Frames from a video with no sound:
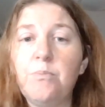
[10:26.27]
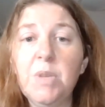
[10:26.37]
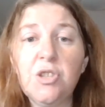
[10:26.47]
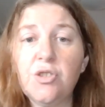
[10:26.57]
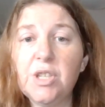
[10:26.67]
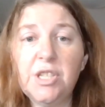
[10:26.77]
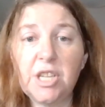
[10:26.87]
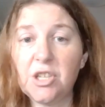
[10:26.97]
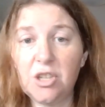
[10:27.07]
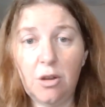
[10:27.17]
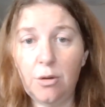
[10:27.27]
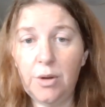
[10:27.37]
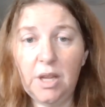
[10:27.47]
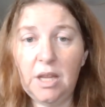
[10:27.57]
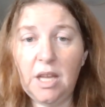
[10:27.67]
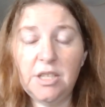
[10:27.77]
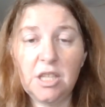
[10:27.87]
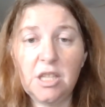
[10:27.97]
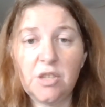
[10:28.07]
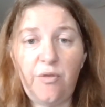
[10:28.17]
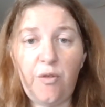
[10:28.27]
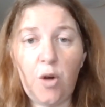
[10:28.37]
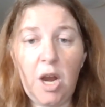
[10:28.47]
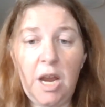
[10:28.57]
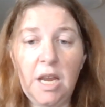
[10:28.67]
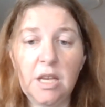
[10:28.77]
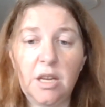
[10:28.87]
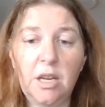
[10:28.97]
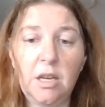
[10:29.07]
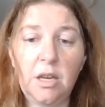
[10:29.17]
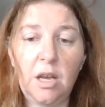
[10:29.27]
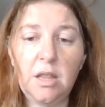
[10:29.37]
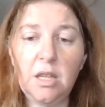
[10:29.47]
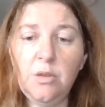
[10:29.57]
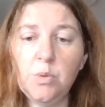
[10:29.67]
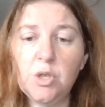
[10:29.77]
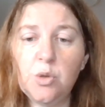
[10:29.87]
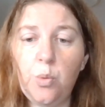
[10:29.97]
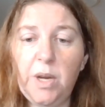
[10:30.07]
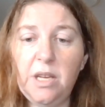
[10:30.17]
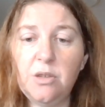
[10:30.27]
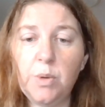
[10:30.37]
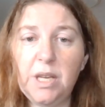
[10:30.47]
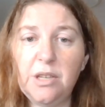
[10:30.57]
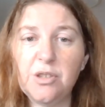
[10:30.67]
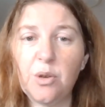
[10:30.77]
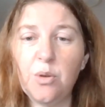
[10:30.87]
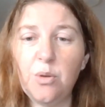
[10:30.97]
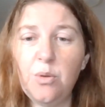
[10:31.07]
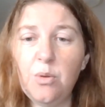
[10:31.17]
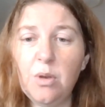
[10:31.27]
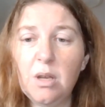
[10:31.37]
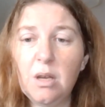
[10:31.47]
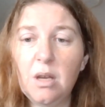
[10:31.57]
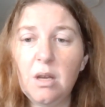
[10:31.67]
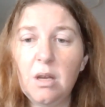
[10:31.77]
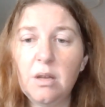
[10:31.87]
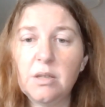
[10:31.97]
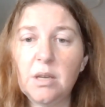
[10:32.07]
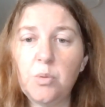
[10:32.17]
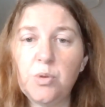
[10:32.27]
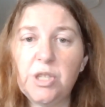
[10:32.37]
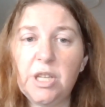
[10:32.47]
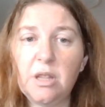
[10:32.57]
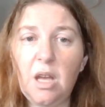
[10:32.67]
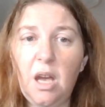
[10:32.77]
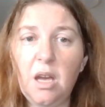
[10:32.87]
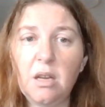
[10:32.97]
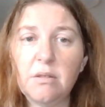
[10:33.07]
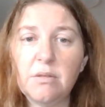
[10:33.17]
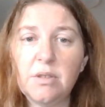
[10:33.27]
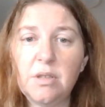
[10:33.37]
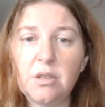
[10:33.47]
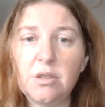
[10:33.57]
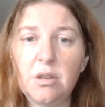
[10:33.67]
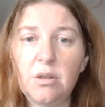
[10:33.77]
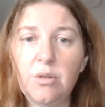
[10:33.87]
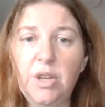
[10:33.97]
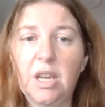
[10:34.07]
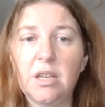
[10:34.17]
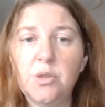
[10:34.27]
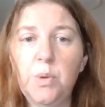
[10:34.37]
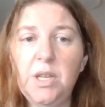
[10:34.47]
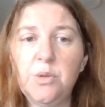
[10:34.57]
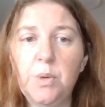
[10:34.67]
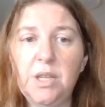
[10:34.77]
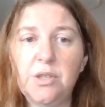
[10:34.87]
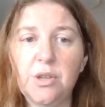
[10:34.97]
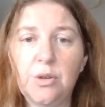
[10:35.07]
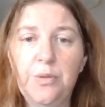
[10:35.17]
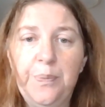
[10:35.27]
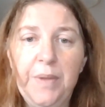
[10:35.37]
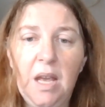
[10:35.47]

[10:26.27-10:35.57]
mystery stitch along, and they did this free and in I think it was 2022. Double check that. Stitch along, yeah, 2022